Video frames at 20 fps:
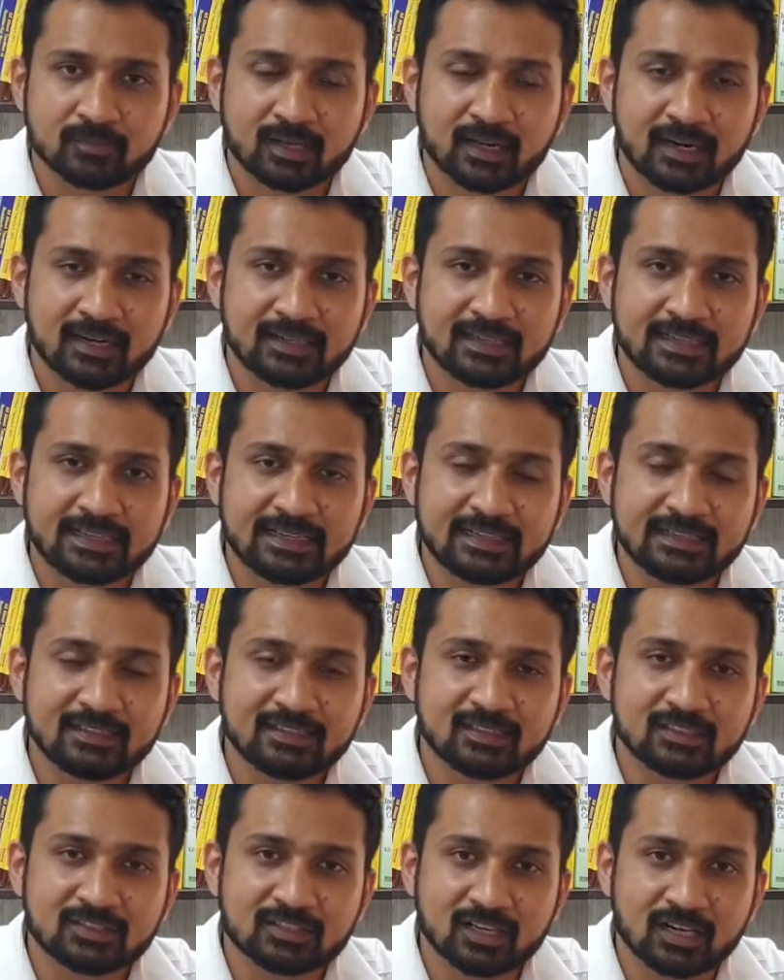and then
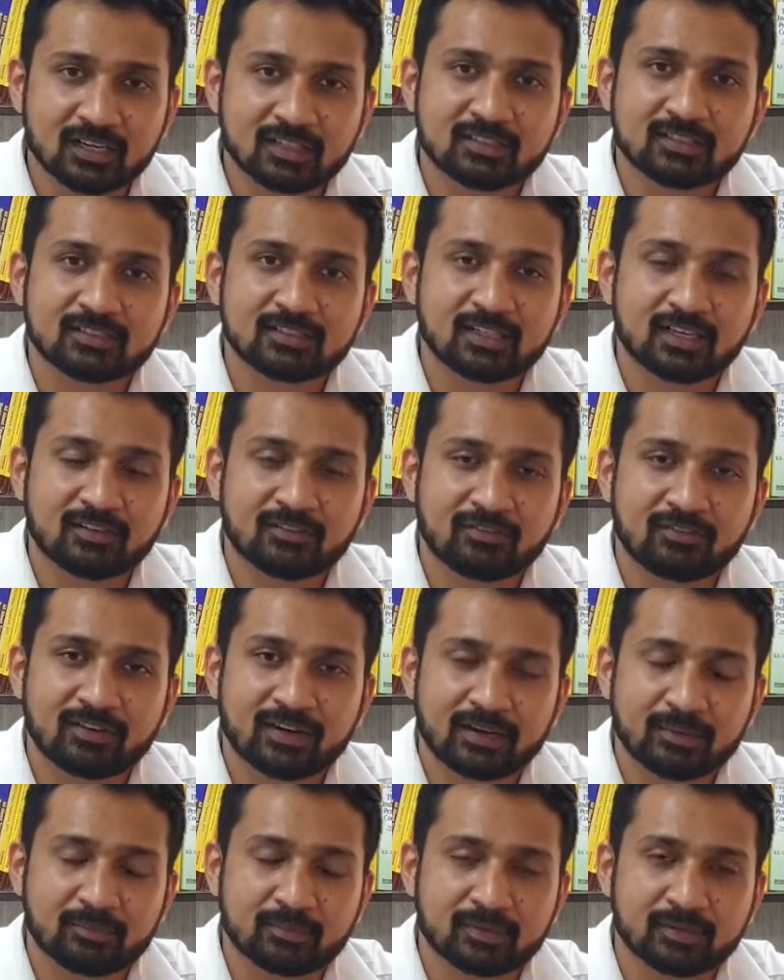the charges are
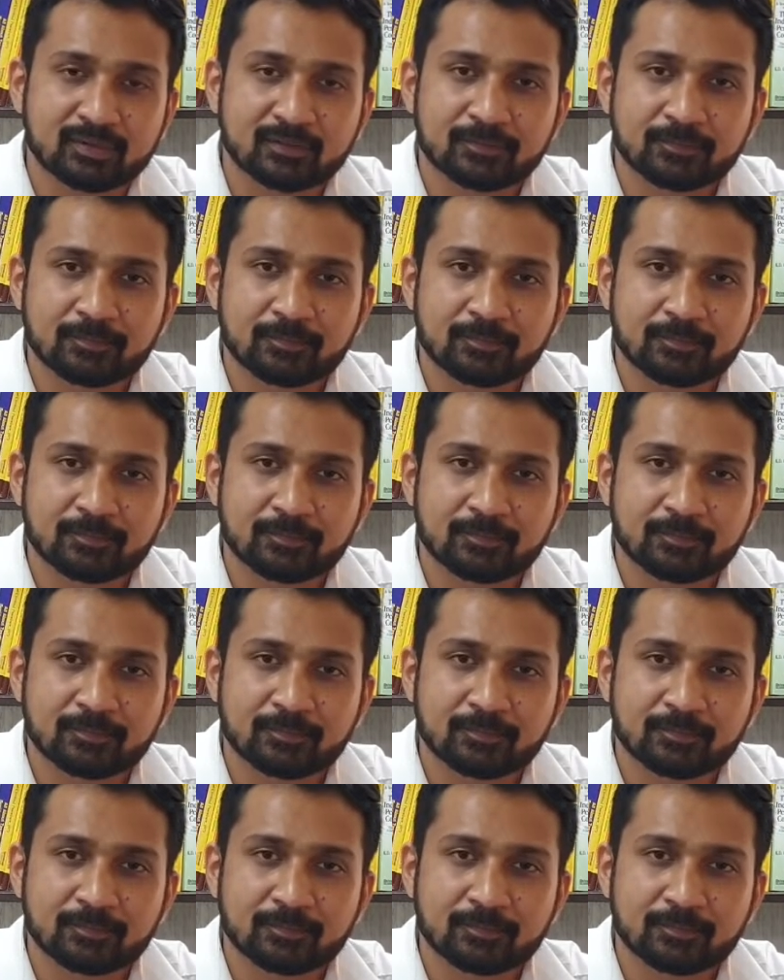framed.